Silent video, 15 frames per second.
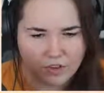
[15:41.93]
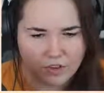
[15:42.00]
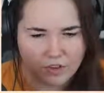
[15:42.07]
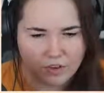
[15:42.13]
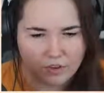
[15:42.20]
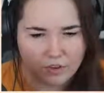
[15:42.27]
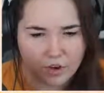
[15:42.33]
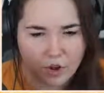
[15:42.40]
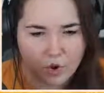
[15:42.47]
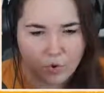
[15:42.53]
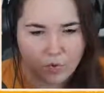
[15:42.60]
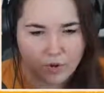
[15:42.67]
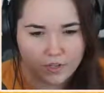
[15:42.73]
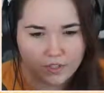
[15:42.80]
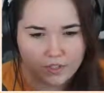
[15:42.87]
no
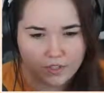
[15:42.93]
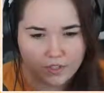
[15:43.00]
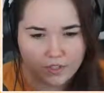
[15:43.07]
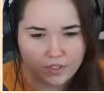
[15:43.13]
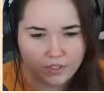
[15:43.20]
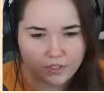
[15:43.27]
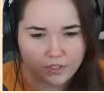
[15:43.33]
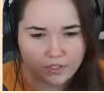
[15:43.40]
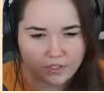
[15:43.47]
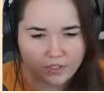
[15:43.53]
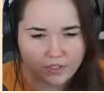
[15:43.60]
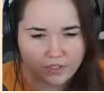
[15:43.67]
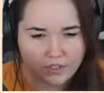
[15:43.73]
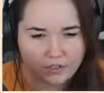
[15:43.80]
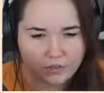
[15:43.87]
one's stickers
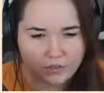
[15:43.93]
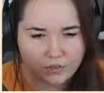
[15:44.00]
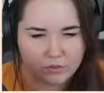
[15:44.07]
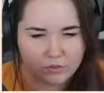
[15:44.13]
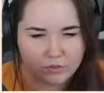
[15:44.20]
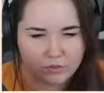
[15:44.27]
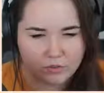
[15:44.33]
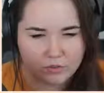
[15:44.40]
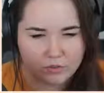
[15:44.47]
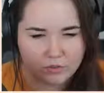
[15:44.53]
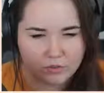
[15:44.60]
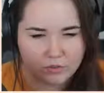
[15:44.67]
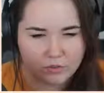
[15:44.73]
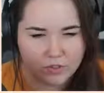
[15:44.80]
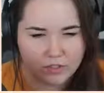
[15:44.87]
is...
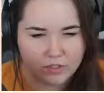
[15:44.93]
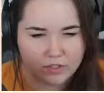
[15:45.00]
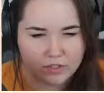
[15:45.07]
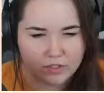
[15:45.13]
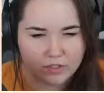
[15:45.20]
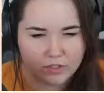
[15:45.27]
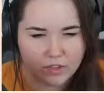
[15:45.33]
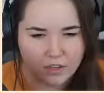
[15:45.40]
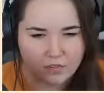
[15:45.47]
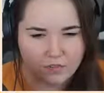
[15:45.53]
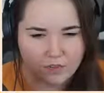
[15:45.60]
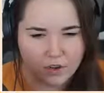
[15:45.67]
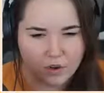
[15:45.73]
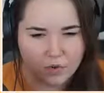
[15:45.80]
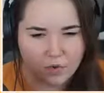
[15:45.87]
What? If
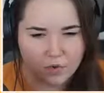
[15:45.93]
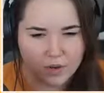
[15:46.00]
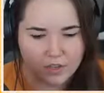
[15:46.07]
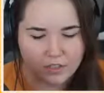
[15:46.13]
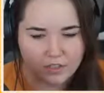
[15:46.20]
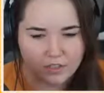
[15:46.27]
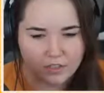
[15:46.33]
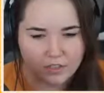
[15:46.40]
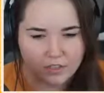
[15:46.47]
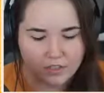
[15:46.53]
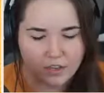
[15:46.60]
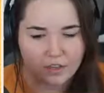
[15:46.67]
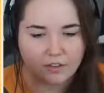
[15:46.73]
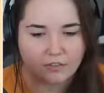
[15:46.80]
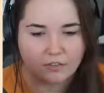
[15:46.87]
no
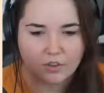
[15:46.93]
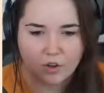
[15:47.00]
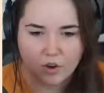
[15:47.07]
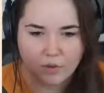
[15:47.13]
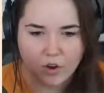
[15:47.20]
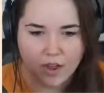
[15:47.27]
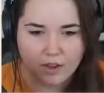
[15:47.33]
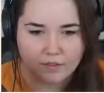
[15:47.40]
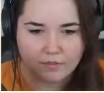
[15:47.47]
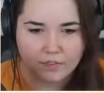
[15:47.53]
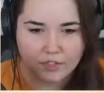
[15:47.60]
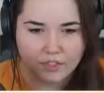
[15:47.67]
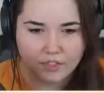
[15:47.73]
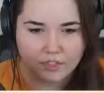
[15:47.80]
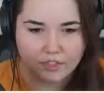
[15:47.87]
of
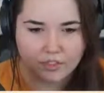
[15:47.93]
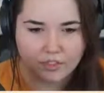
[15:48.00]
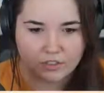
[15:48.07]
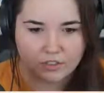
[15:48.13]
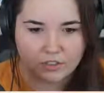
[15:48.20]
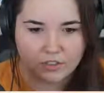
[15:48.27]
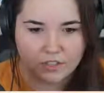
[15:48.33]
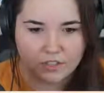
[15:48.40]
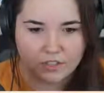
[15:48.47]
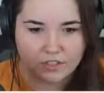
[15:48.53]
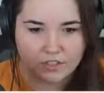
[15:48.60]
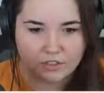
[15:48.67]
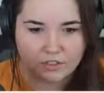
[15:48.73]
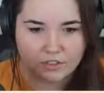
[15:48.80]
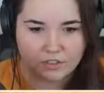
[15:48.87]
stickers
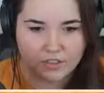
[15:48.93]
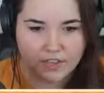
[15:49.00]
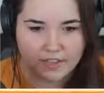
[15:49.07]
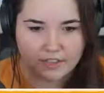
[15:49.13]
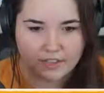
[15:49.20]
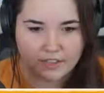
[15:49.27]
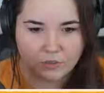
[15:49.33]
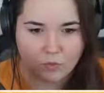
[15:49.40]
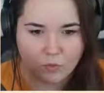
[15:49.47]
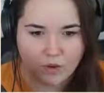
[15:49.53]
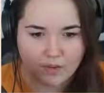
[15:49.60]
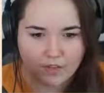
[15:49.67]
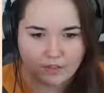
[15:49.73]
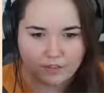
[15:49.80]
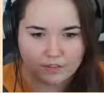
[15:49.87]
is less than
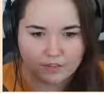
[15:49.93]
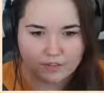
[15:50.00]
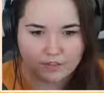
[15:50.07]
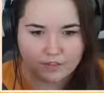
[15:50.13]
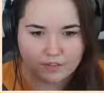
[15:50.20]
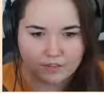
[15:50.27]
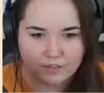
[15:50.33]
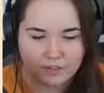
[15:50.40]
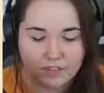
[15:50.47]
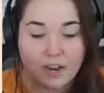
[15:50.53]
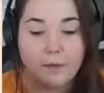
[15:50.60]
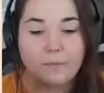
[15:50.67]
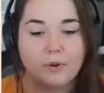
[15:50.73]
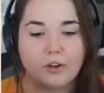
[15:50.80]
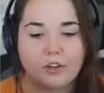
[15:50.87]
1.
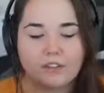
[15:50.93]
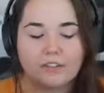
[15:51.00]
Number.